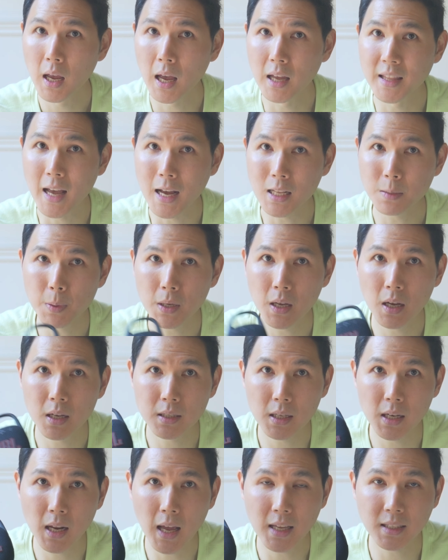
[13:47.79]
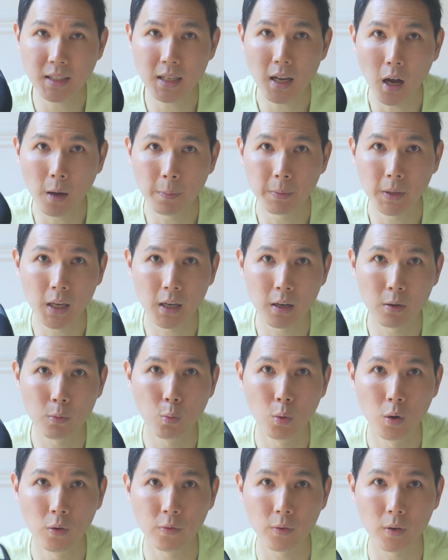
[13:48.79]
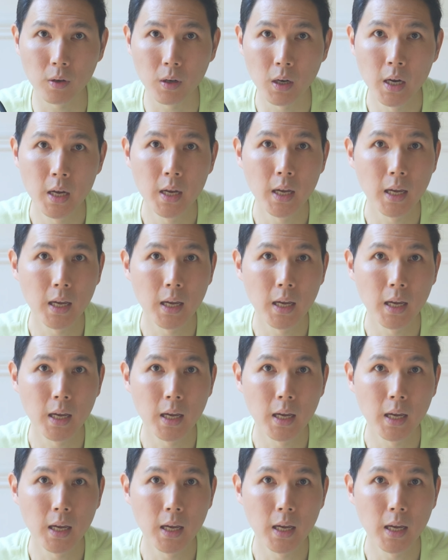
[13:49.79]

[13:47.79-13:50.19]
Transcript: And that's because it has the updated woofer.